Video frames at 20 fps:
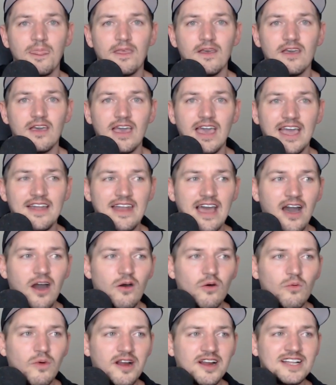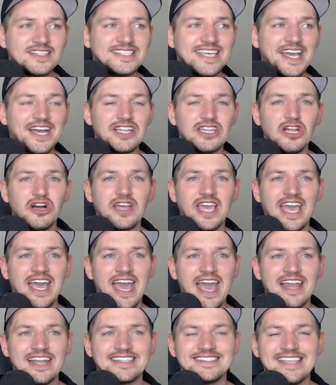And now we're going to take a look at,
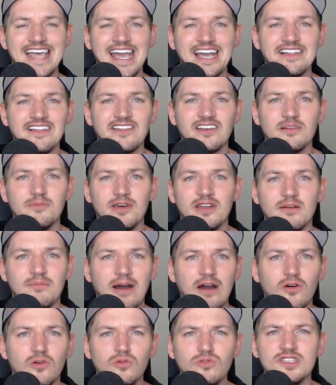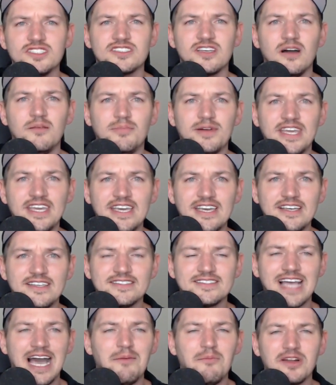at exactly a little bit about who this company is,
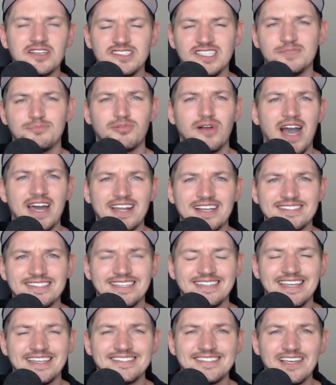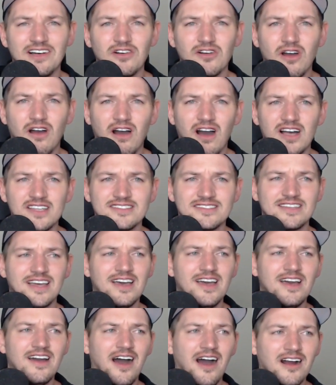how much these products that they sell cost.
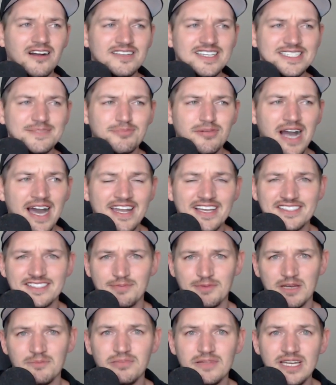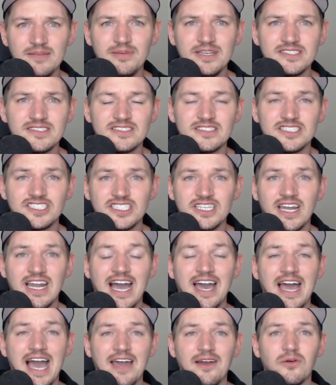Are these products complete pieces of shit?
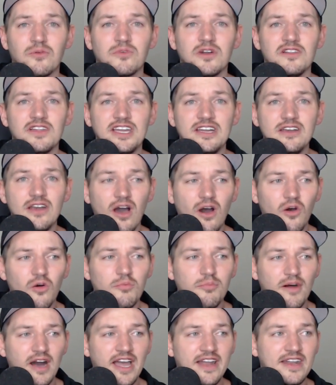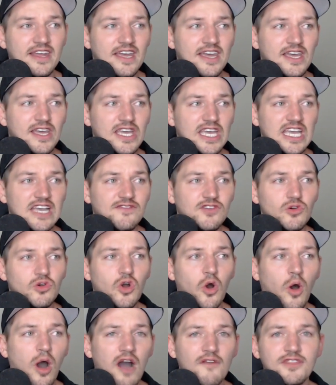I, I don't really know, but if you go
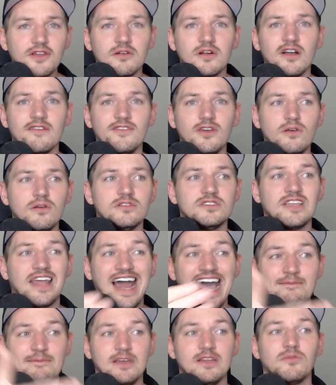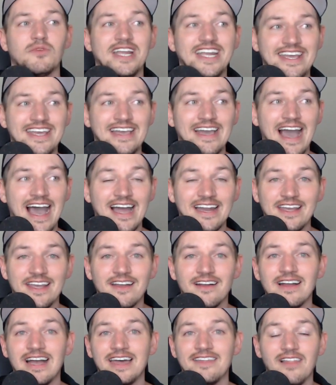off the reviews that I've been reading on
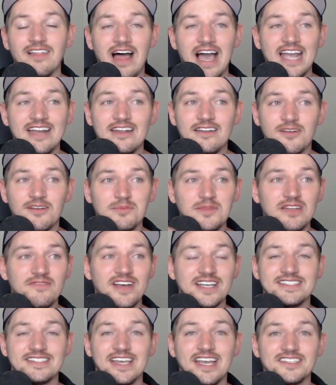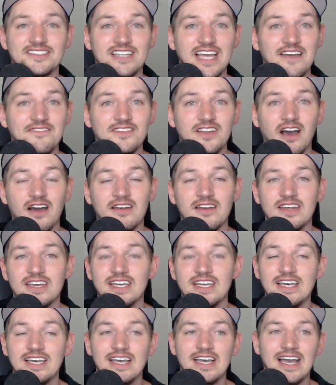here online and from the investigation I've done,
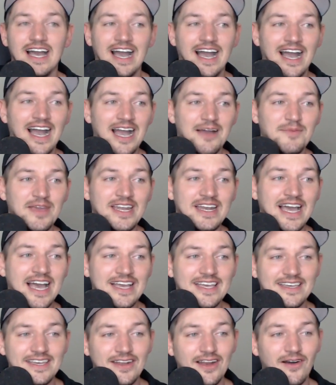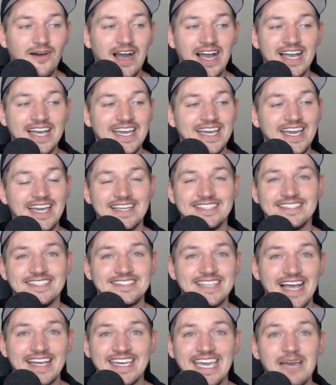I mean, you know, it just,
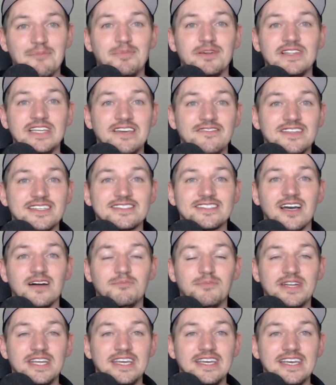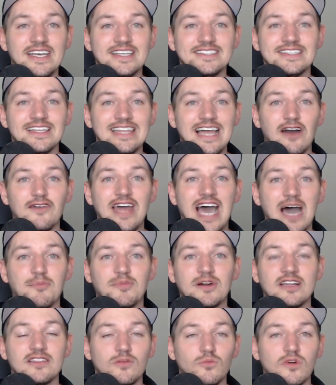I can't believe this company is allowed to
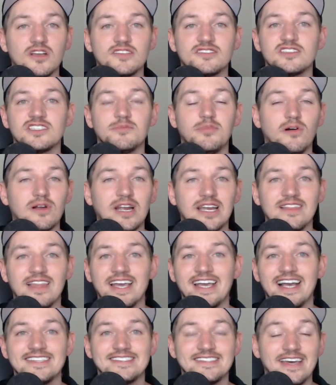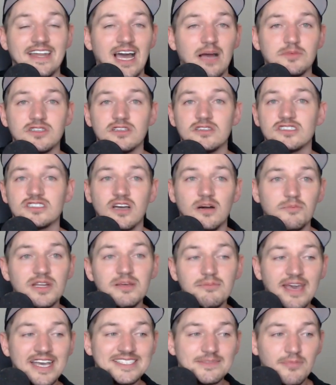operate the World Series of Poker. And like I said, I'm sure this company
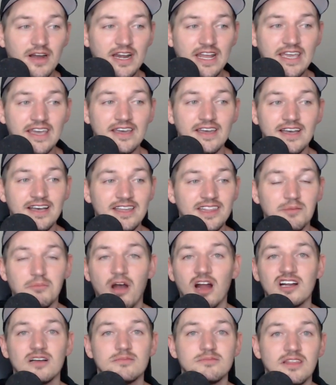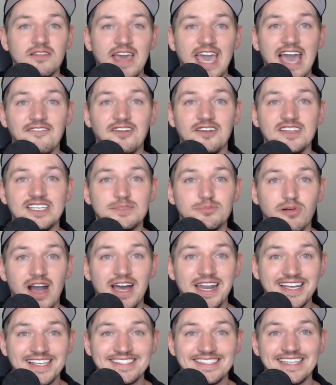makes money. The markup that they have on these
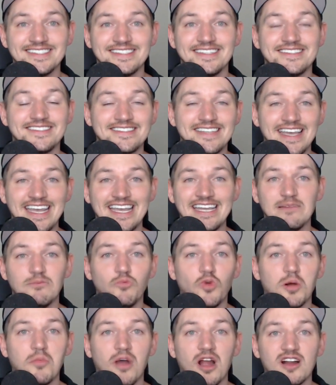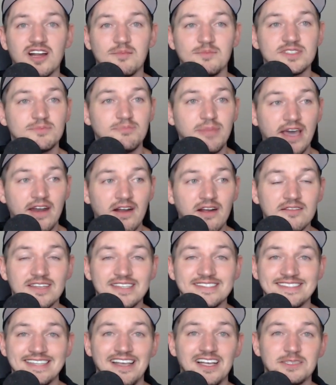products is insane. More markup is better. The
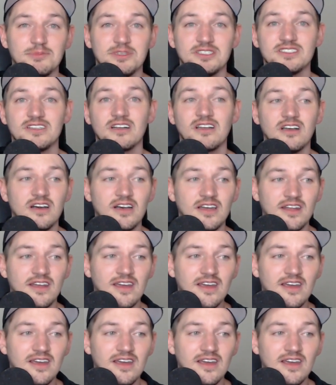salesmen are good.